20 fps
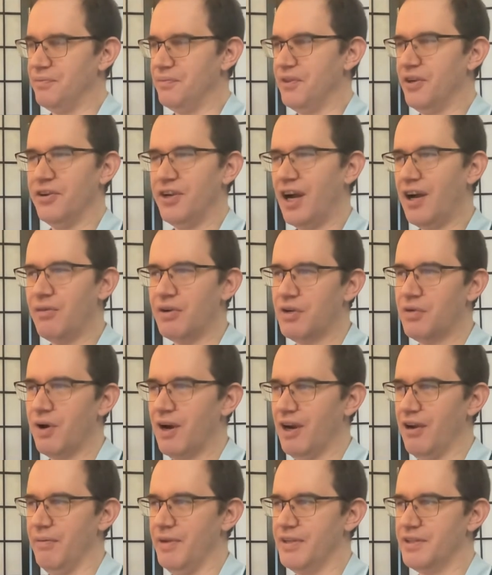They're not
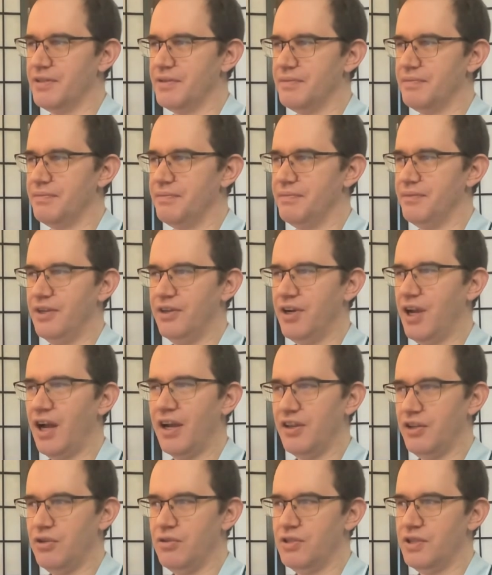requirements. They're
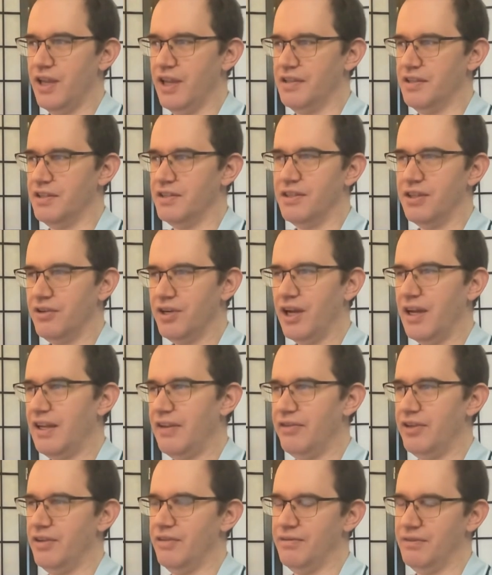not use cases. They're not
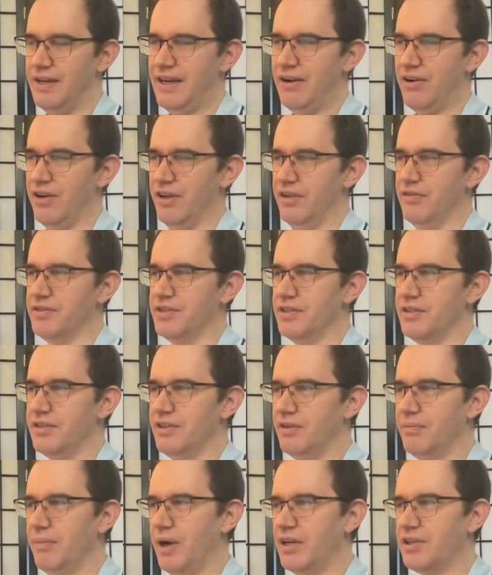even narratives.
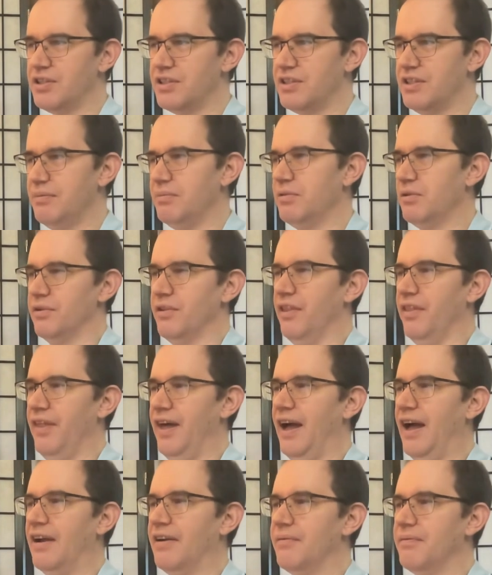They're much simpler than
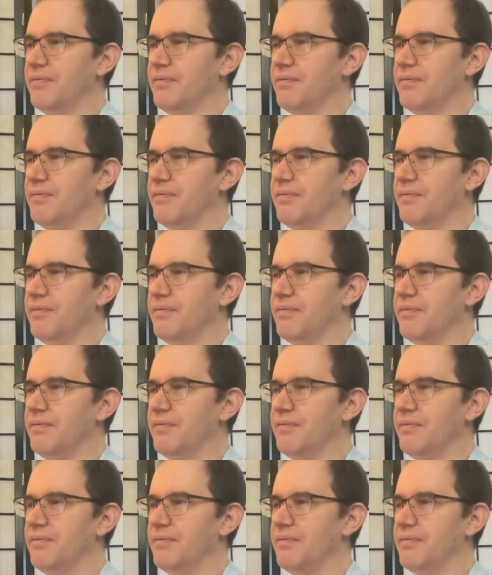that.